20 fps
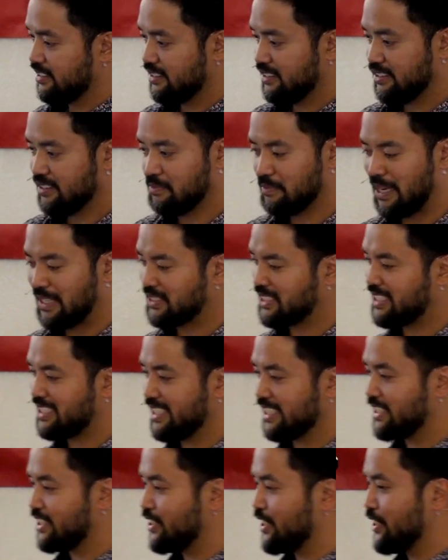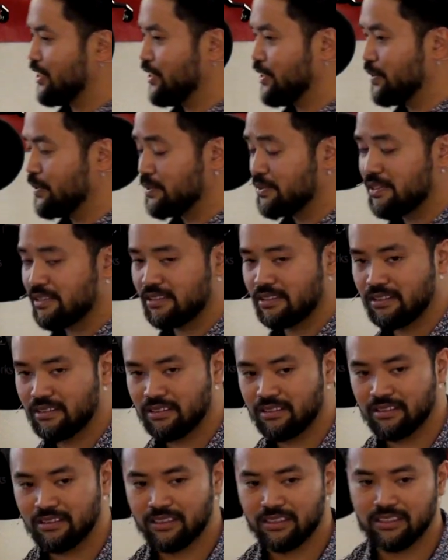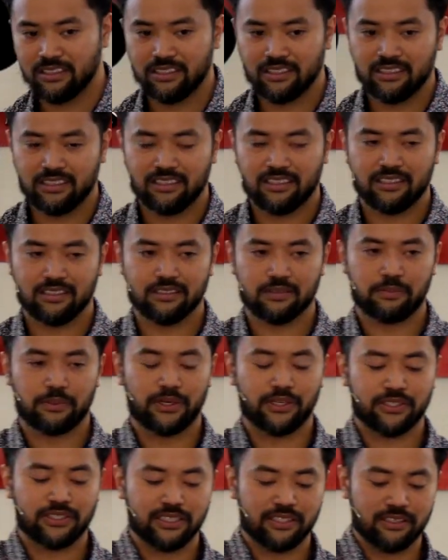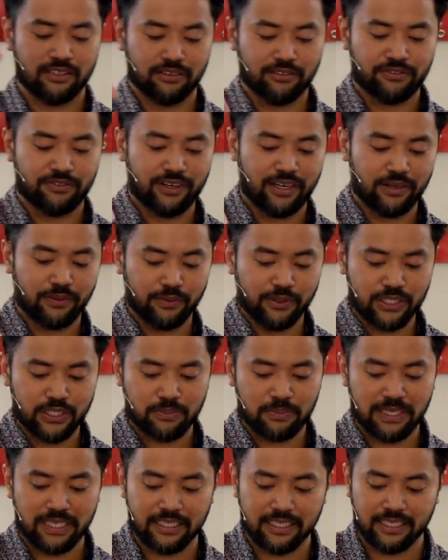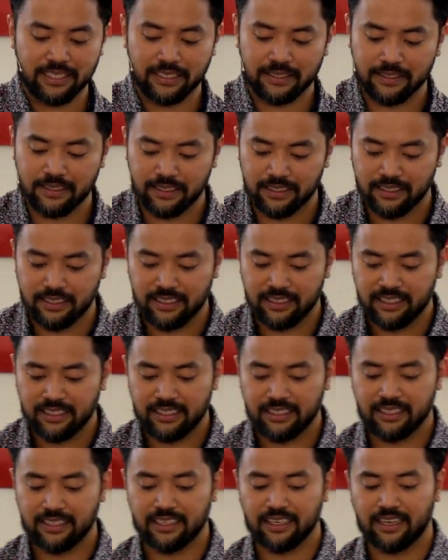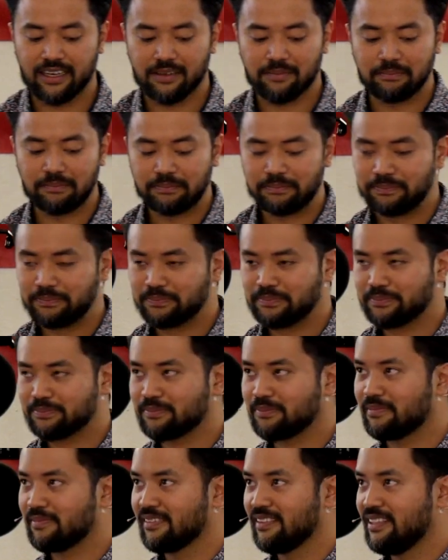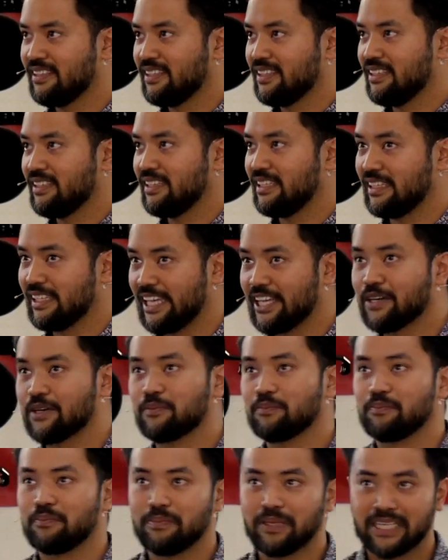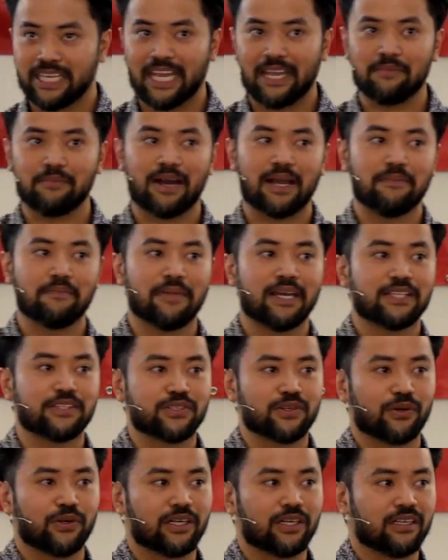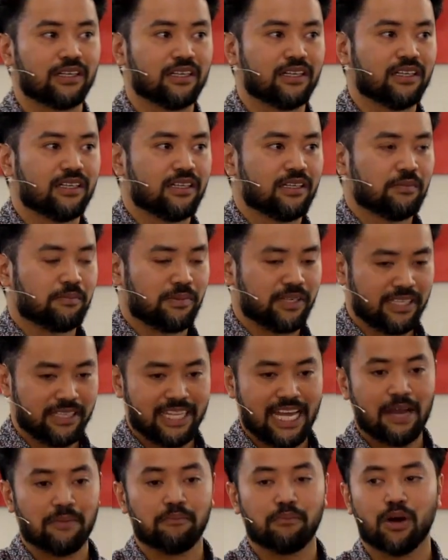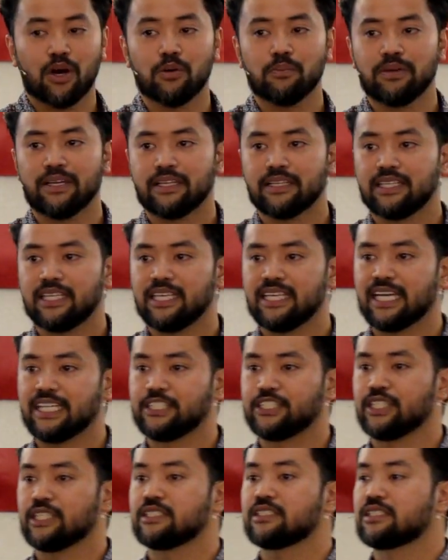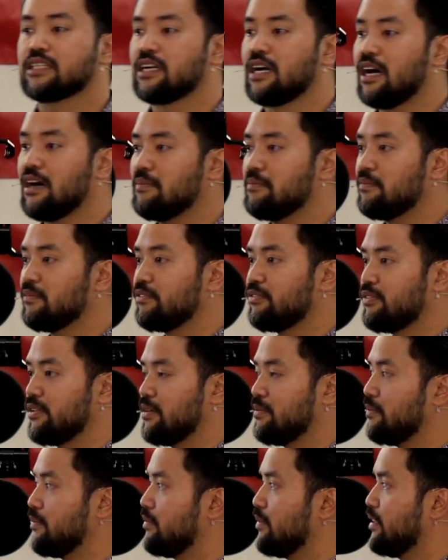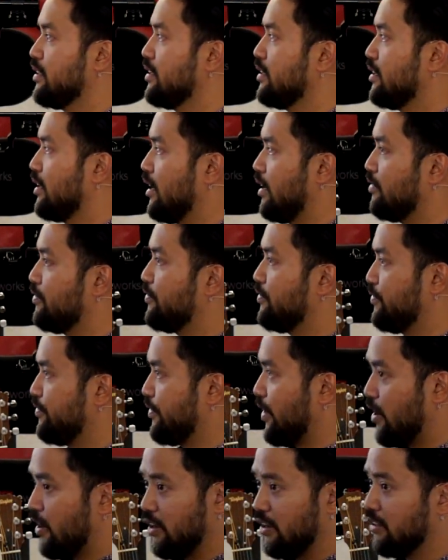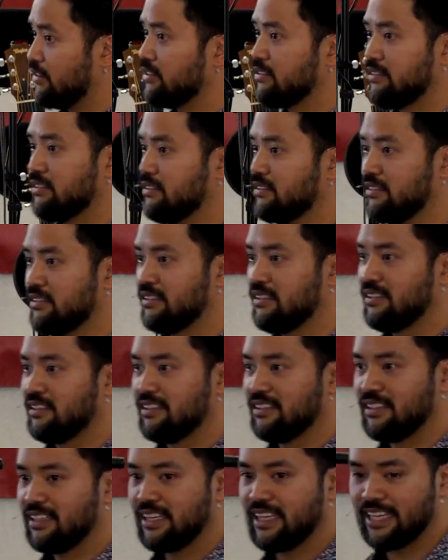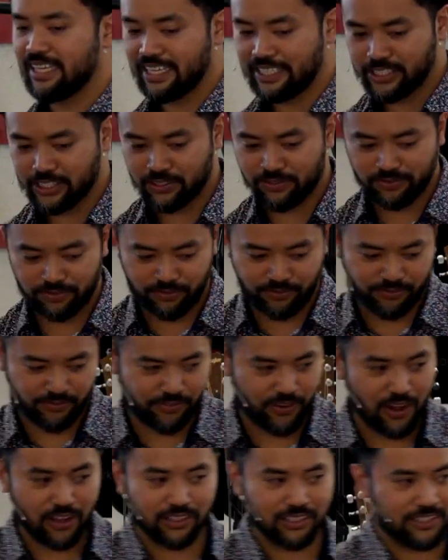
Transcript: about 60 youth the person in the front was speaking, he, um, he later became my mentor. But in that moment, he had just come from a fall. He had just fallen